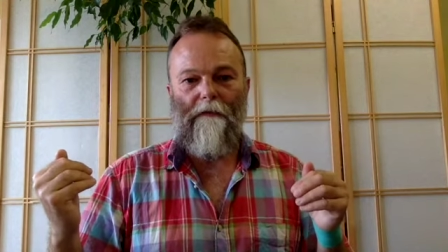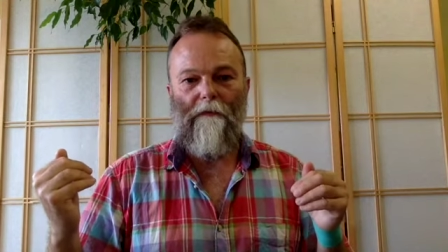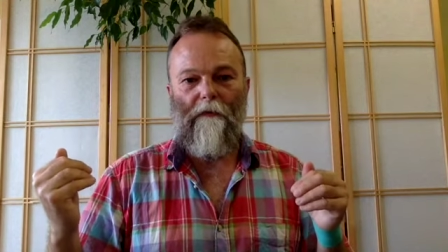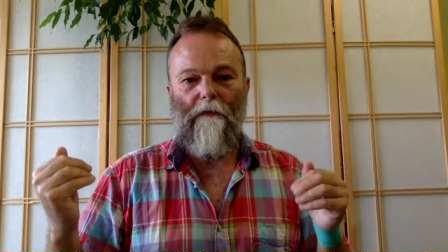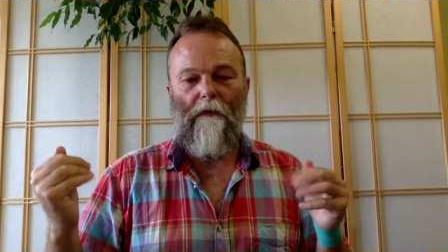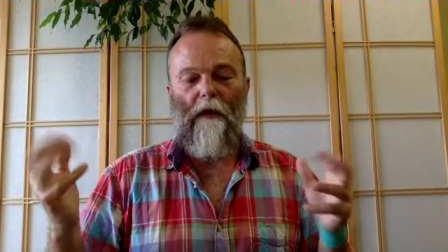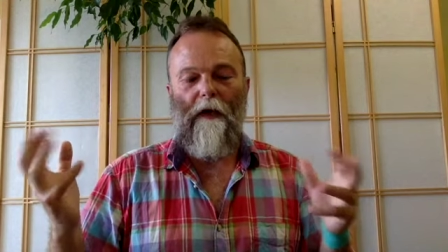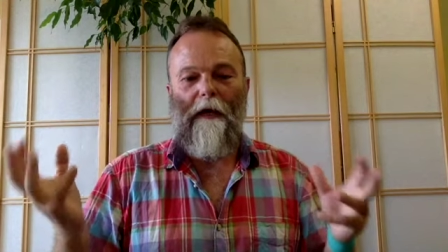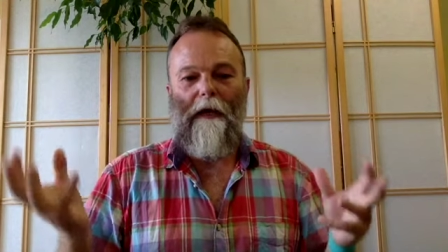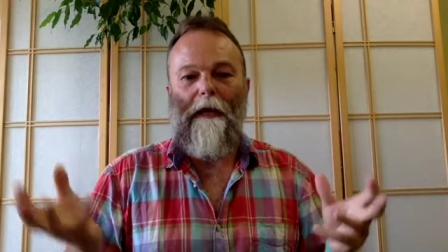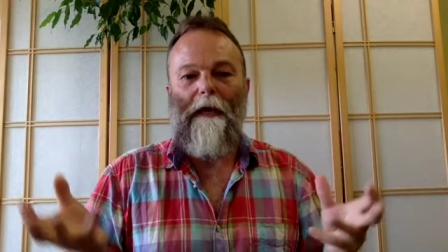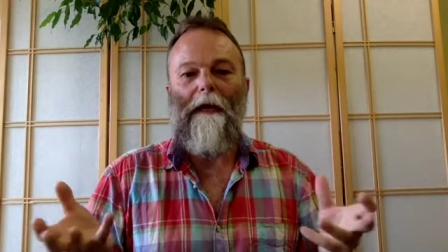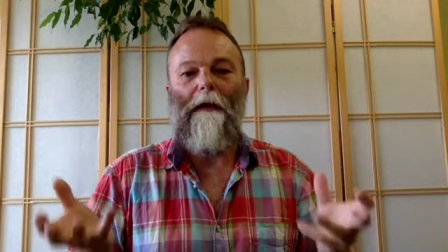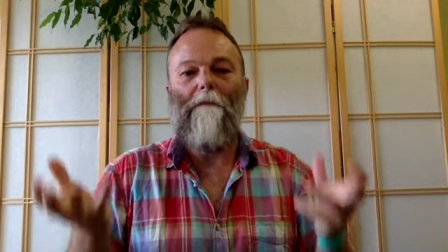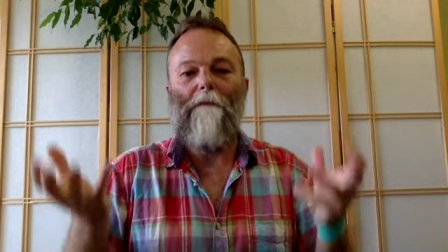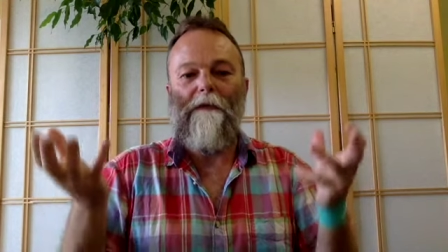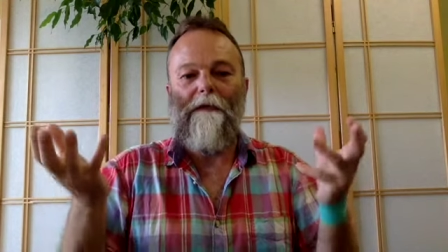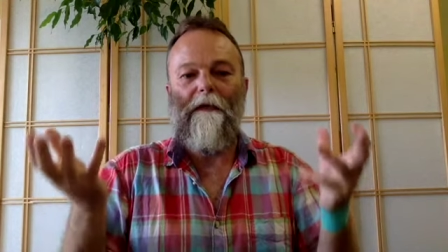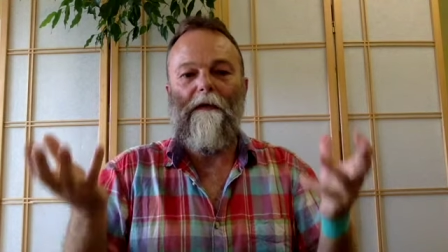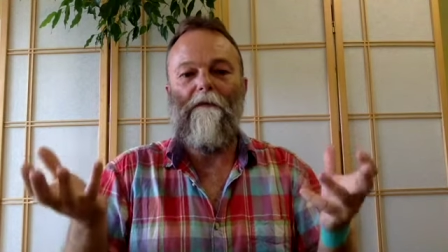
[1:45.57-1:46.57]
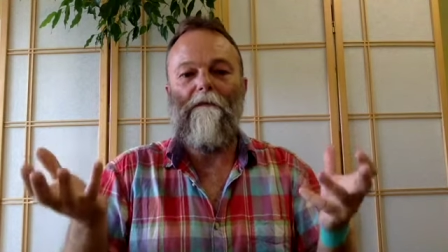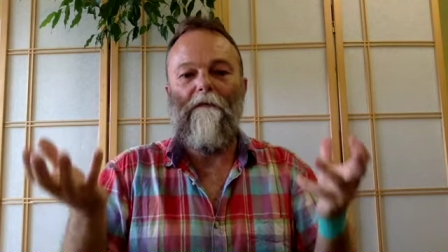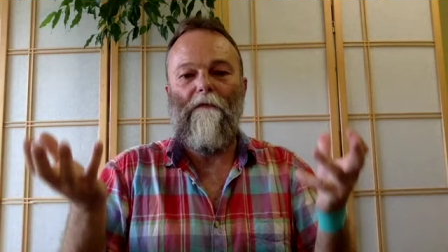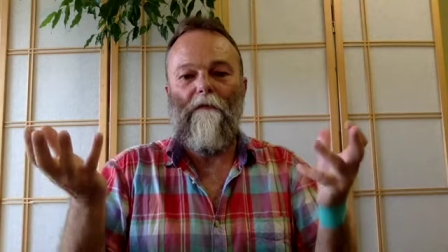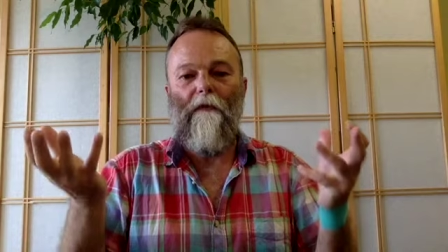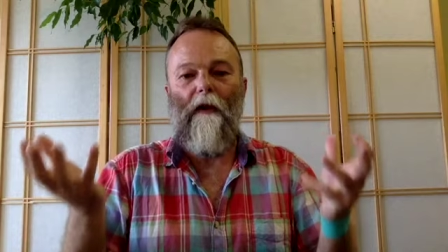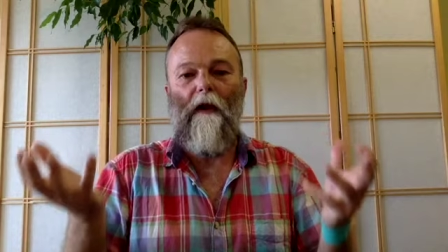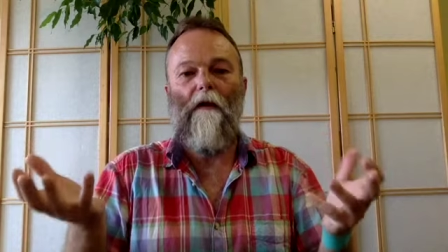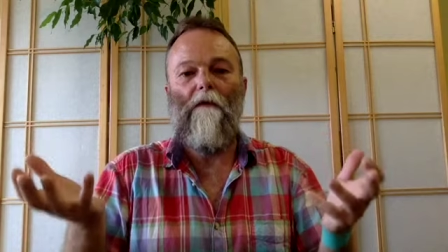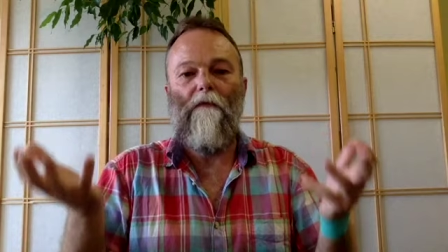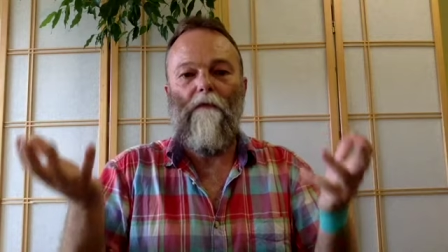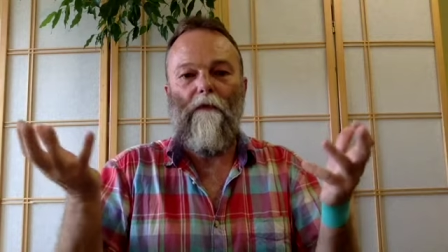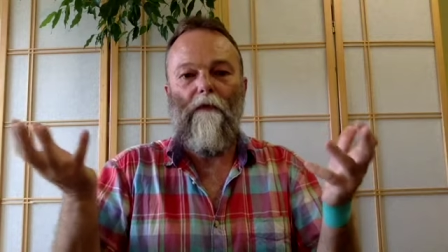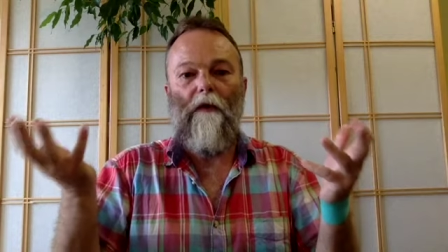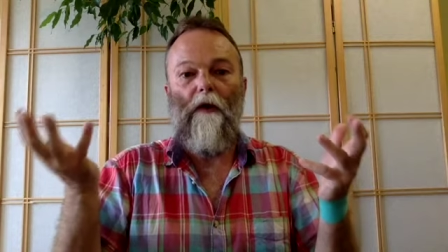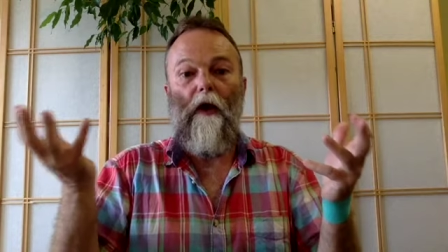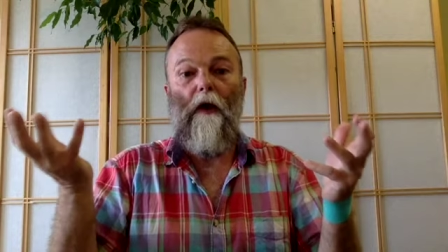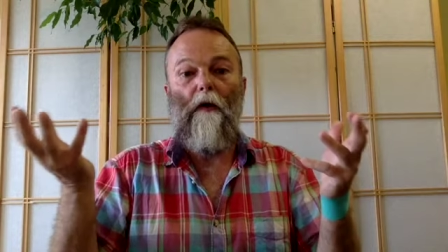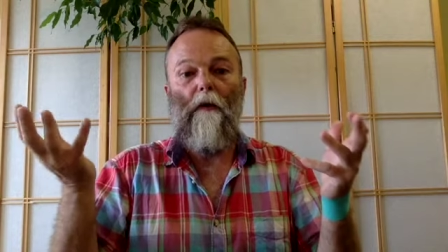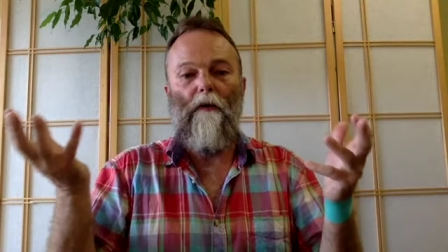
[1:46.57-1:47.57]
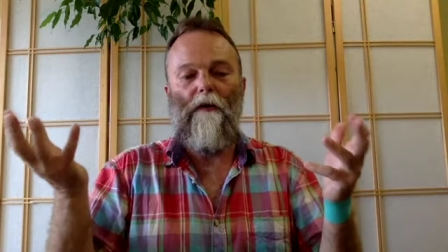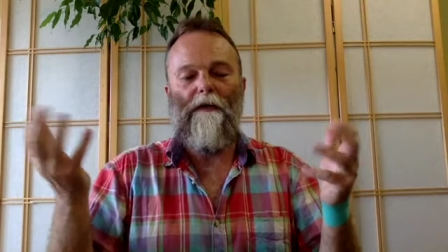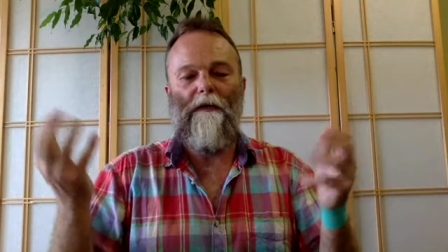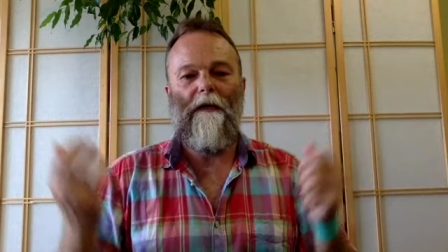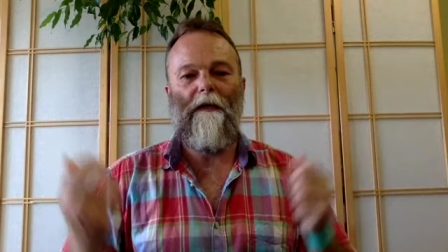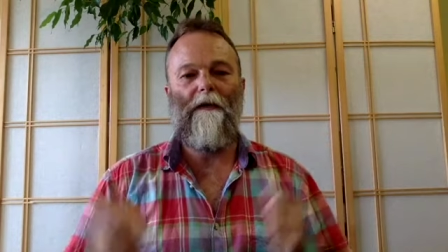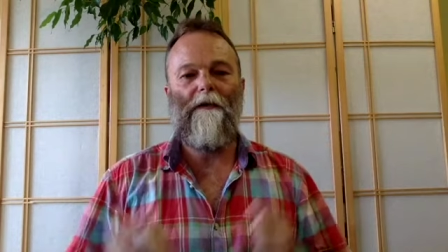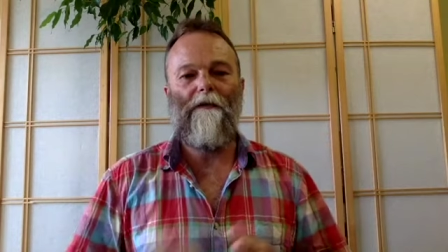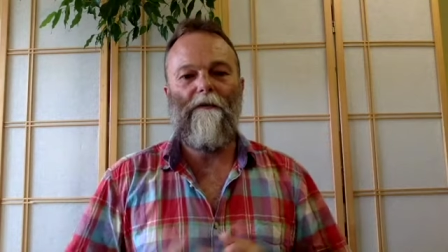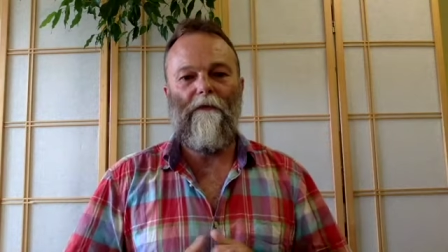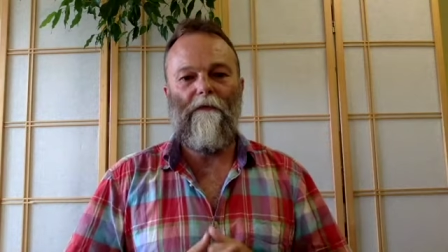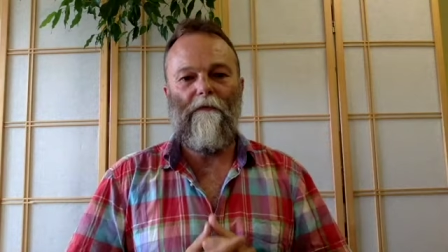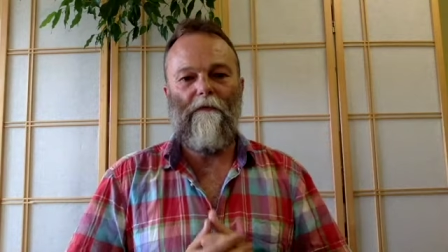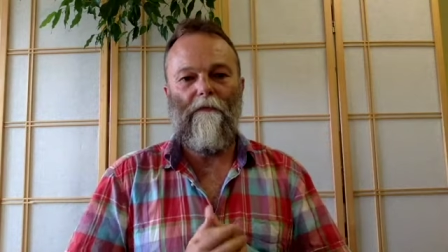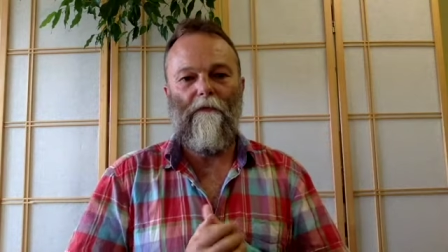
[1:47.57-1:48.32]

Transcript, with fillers: But what keeps it afloat is